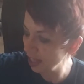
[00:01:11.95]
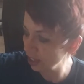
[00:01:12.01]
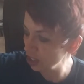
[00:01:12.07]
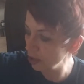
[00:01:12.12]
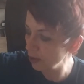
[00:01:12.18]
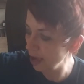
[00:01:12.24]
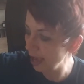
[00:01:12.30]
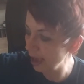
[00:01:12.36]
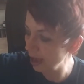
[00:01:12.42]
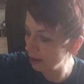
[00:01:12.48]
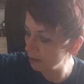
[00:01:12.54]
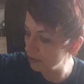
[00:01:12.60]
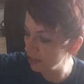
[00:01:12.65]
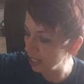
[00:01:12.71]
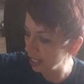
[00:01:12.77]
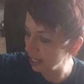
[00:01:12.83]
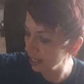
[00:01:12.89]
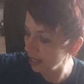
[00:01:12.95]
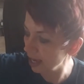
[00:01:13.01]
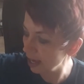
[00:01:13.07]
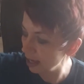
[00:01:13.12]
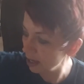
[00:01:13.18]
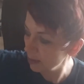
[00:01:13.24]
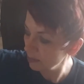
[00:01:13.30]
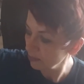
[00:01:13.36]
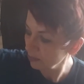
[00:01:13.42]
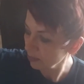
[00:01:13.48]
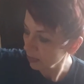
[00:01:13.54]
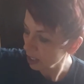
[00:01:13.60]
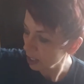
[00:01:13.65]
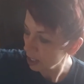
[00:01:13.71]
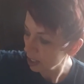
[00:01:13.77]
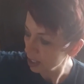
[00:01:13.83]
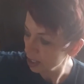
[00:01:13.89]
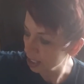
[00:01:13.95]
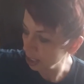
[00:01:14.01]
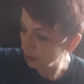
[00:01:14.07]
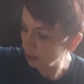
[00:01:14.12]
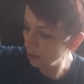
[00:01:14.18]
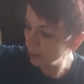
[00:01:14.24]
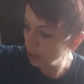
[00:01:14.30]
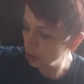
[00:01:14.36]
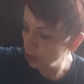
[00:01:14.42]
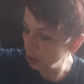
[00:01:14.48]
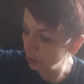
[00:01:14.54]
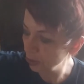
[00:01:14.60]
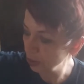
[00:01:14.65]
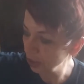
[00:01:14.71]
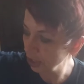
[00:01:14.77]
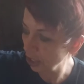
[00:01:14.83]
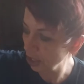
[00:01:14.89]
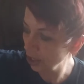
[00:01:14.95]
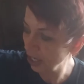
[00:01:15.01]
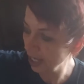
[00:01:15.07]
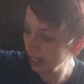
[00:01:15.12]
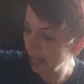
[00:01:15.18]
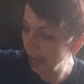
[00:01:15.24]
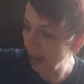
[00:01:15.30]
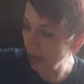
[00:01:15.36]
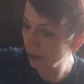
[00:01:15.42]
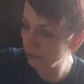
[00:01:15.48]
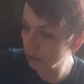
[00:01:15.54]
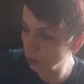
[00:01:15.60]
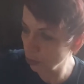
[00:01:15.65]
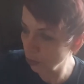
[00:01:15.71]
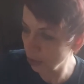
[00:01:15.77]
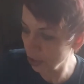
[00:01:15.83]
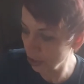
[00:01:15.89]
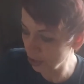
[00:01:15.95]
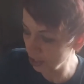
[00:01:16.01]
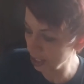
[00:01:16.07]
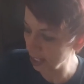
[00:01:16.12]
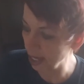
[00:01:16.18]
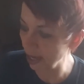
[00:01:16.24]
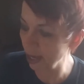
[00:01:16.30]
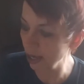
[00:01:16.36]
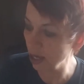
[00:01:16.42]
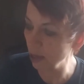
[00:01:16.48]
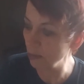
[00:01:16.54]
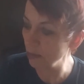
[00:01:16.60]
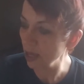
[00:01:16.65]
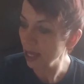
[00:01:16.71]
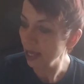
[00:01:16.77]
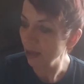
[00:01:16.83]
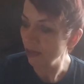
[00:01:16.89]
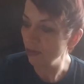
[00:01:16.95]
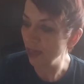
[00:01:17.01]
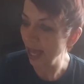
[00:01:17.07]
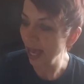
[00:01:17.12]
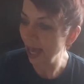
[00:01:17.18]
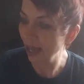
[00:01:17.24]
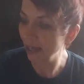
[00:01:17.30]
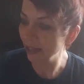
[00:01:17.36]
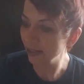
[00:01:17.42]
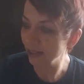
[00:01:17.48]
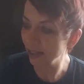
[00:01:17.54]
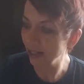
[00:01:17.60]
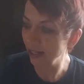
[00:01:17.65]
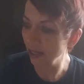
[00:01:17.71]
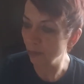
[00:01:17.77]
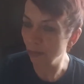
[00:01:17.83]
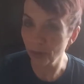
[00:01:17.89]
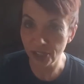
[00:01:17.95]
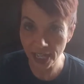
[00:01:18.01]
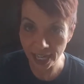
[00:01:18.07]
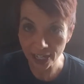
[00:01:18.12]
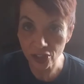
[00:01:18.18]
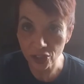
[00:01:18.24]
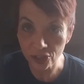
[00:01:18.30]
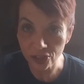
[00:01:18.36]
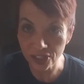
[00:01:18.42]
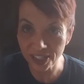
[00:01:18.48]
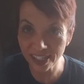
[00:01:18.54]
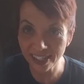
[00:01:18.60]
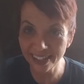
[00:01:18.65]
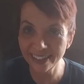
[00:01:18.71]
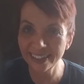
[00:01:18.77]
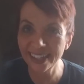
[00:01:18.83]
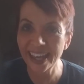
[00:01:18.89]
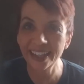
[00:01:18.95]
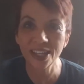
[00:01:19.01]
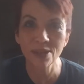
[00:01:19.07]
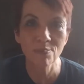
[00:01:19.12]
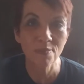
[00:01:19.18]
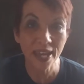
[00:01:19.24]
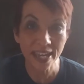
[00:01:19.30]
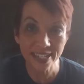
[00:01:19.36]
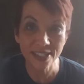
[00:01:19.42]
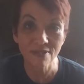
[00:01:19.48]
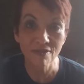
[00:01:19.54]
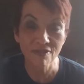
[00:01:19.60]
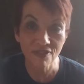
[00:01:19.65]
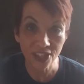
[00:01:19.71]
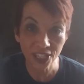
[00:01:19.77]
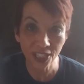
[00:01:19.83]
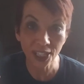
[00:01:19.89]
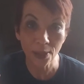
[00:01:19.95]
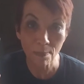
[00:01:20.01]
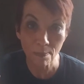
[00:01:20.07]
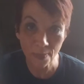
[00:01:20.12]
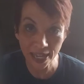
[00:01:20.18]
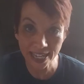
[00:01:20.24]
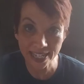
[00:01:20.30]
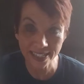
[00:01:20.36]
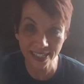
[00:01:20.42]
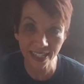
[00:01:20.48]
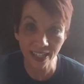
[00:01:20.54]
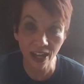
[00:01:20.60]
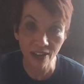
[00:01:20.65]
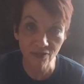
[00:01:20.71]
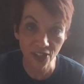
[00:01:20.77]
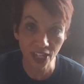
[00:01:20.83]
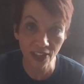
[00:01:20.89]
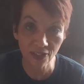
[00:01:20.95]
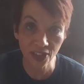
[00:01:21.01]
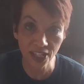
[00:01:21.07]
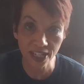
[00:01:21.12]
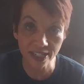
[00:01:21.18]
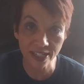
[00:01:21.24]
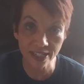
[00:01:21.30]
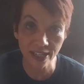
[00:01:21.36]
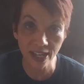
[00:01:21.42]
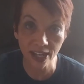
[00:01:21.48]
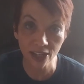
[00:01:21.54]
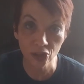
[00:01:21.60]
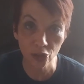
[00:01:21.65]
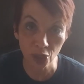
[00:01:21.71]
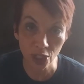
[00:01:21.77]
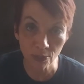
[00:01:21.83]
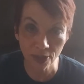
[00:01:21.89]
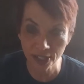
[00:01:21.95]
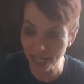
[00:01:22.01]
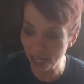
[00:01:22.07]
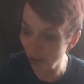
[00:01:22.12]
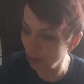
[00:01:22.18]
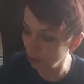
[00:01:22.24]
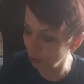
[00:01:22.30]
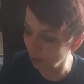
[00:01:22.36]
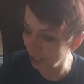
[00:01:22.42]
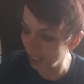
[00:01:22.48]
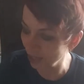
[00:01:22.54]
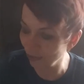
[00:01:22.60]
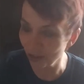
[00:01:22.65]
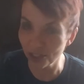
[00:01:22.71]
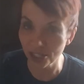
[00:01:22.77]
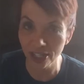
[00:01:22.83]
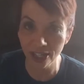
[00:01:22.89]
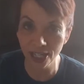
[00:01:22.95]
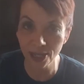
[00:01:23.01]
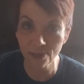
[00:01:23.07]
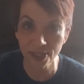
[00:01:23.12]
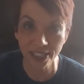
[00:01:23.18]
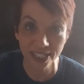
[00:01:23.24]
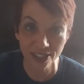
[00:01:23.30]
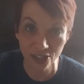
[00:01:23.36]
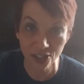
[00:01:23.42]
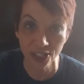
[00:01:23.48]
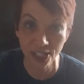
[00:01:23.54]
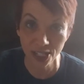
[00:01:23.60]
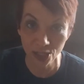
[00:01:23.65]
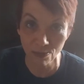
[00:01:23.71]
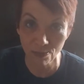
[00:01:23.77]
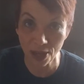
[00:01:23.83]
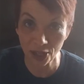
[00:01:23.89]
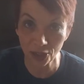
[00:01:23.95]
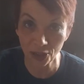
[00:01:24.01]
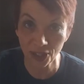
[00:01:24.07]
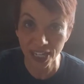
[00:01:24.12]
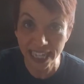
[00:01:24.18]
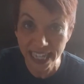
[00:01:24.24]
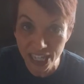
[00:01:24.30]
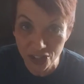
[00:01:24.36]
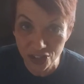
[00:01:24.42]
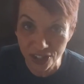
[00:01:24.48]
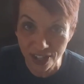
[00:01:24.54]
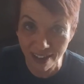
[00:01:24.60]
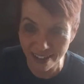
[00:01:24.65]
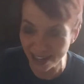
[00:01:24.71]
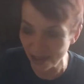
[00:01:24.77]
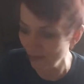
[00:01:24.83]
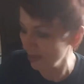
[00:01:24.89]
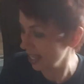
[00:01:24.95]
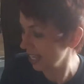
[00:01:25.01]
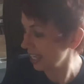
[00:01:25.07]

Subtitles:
then you have the serum that you put on afterwards that protects your skin, and it makes it feel amazing. I've done this treatment now three different times, and it just gets better each time.